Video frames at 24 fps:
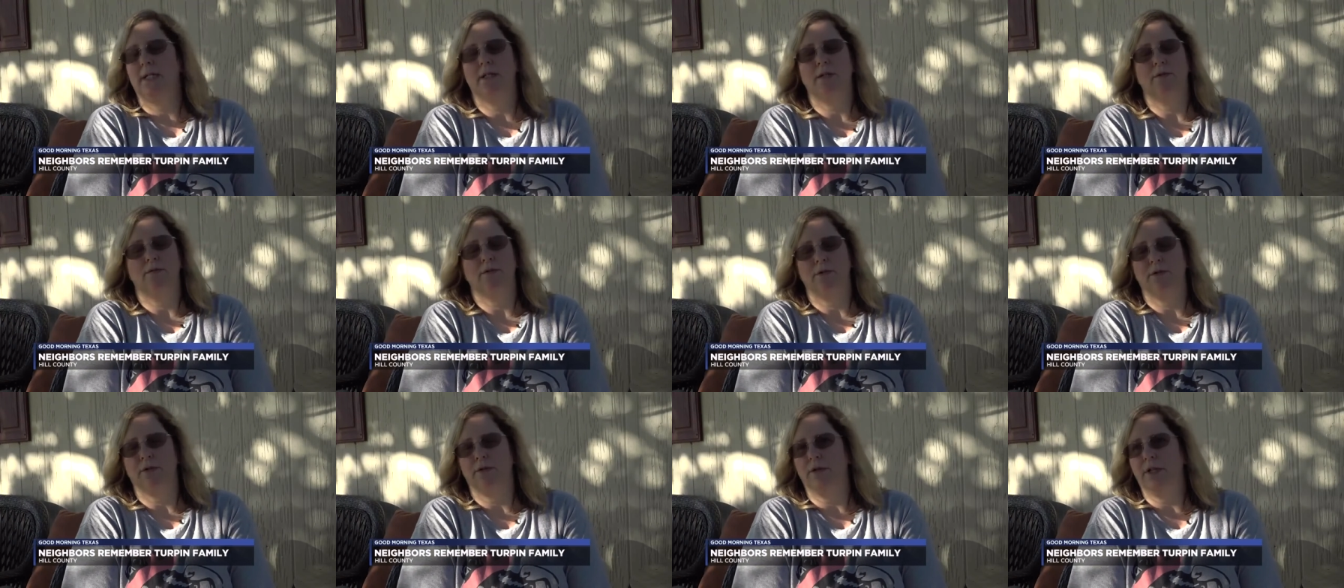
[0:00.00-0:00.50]
There
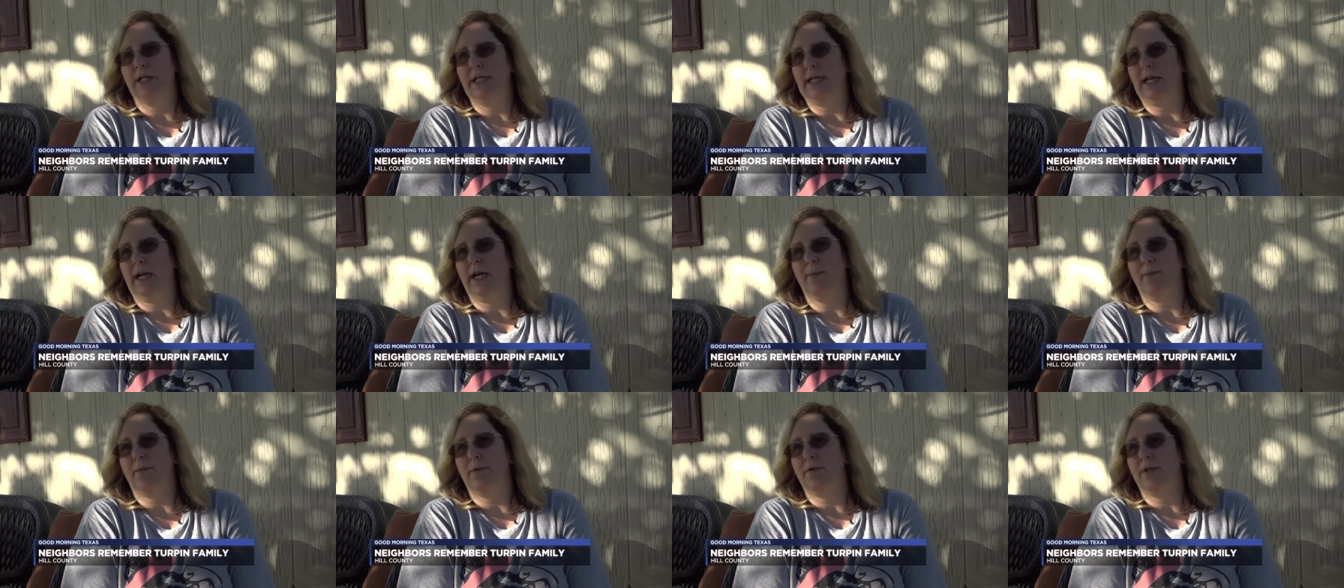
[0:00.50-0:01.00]
were dirty
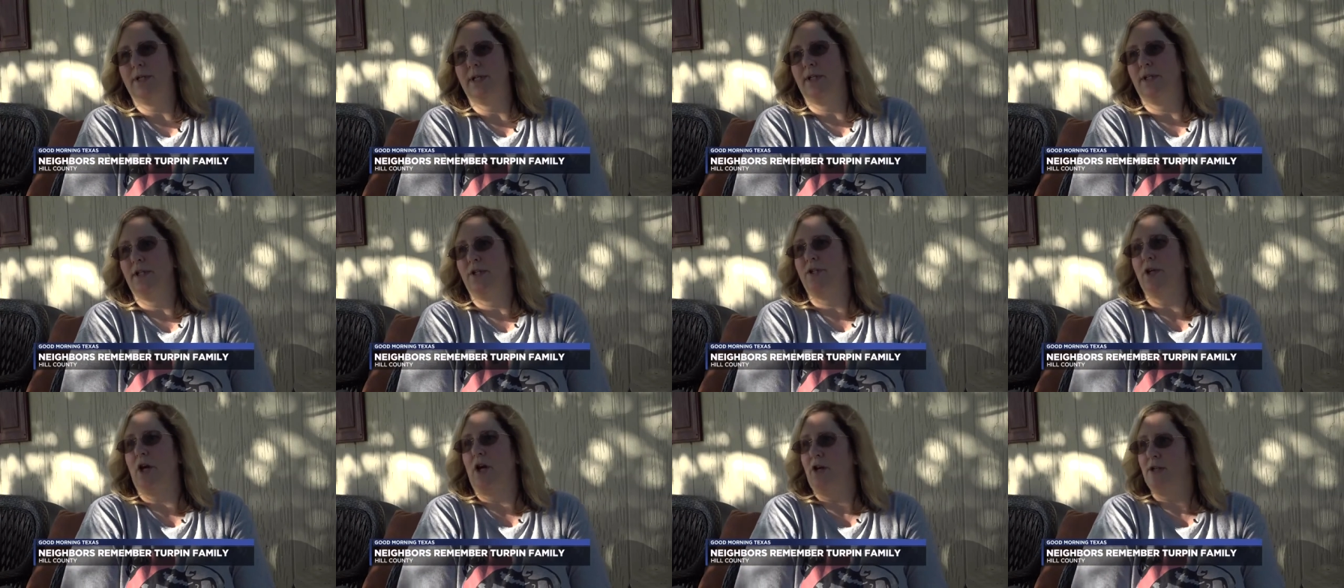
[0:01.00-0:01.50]
diapers, and the
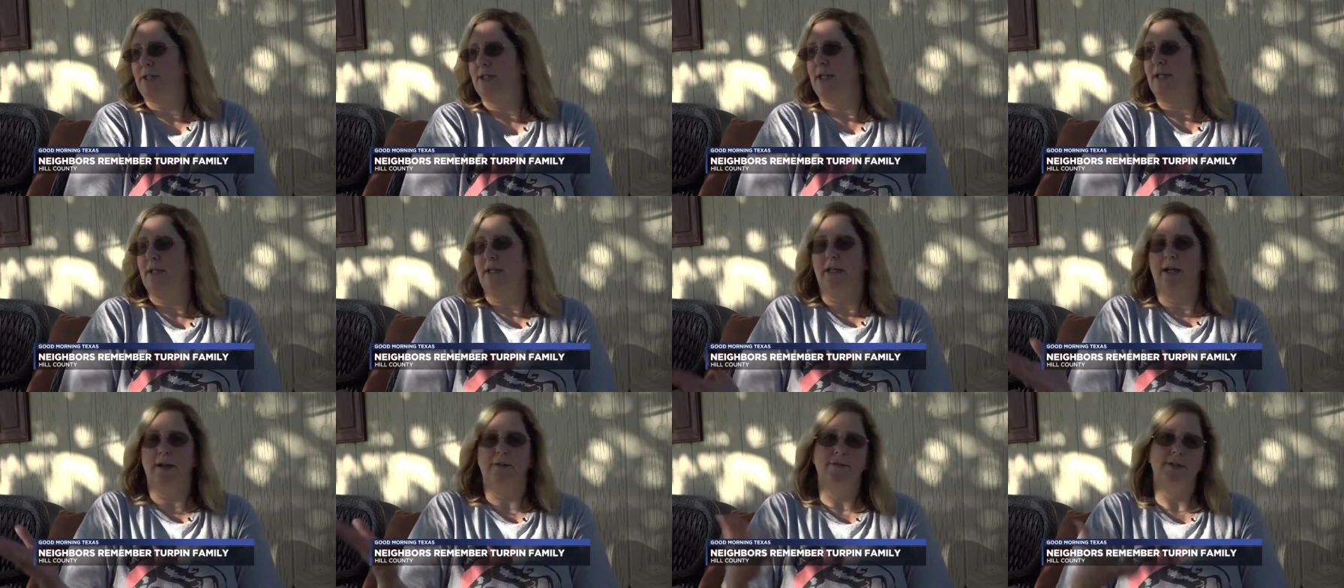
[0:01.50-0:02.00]
dogs they'd
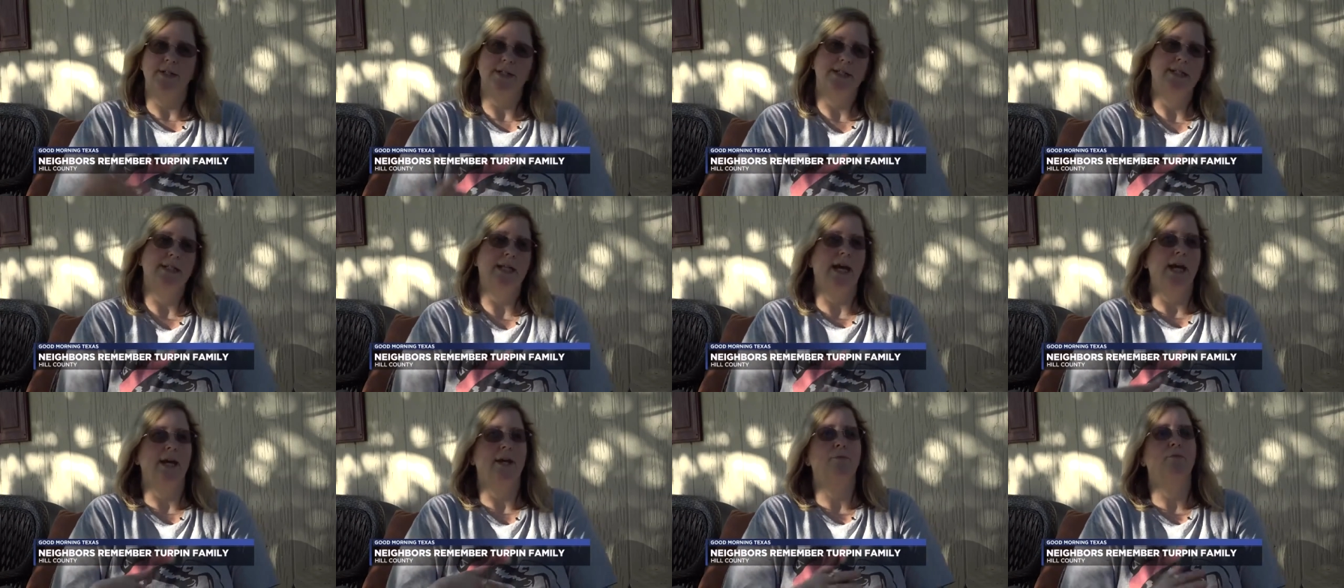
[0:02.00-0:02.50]
left
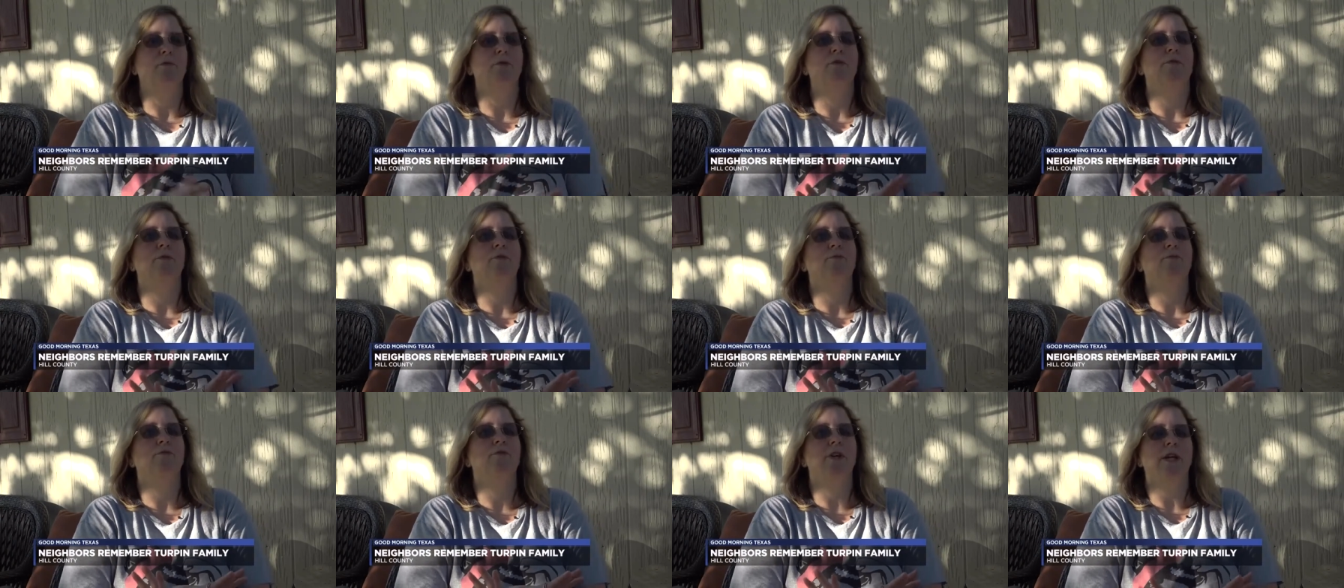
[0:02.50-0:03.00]
inside
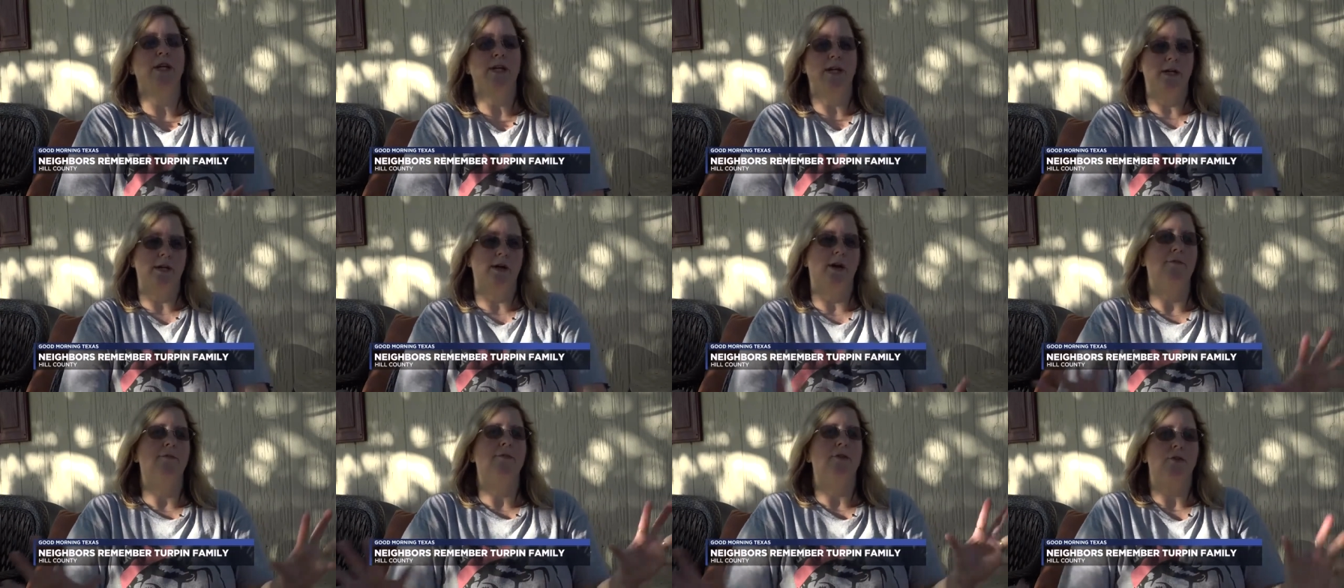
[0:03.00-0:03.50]
were feeding
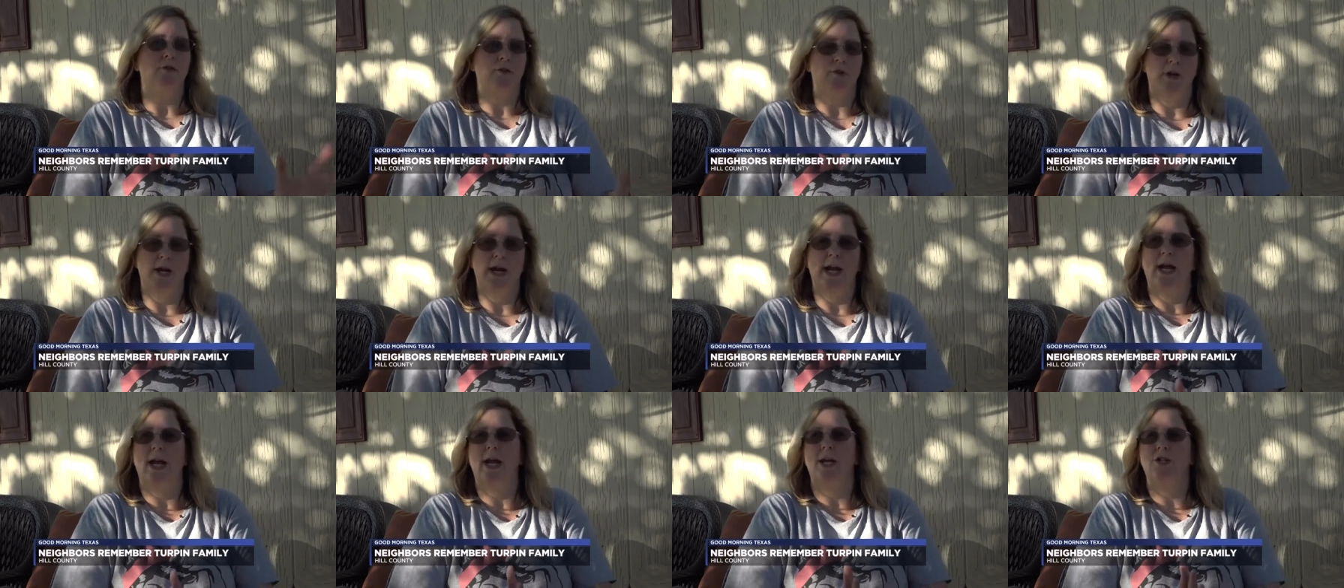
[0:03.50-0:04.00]
off the
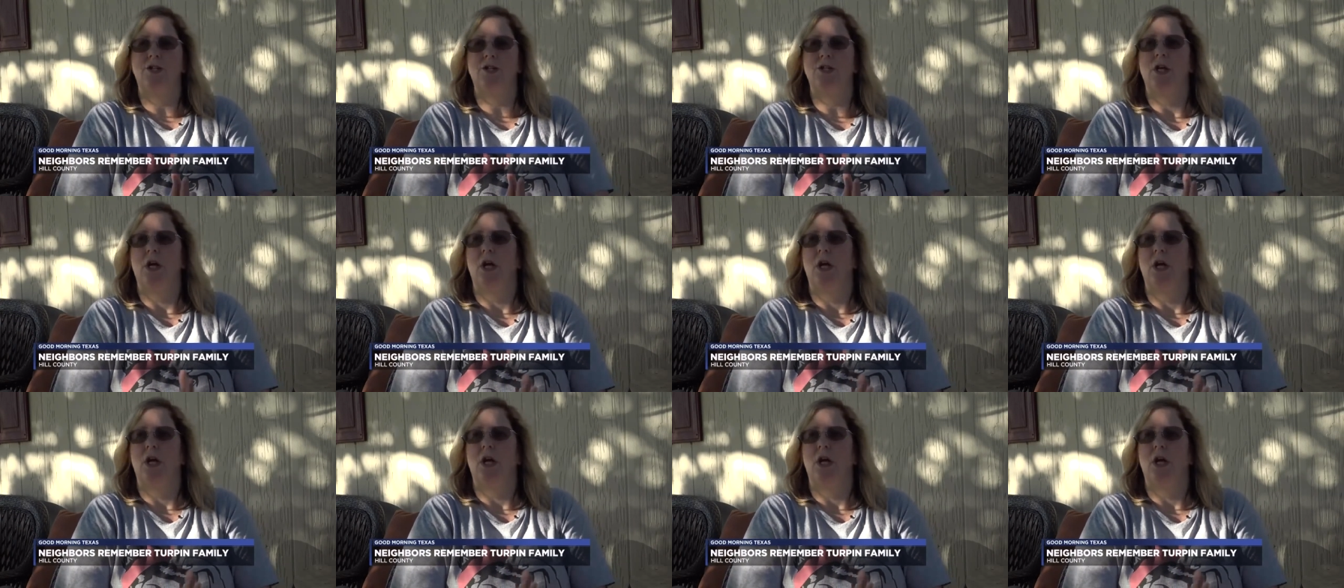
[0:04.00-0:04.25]
trash.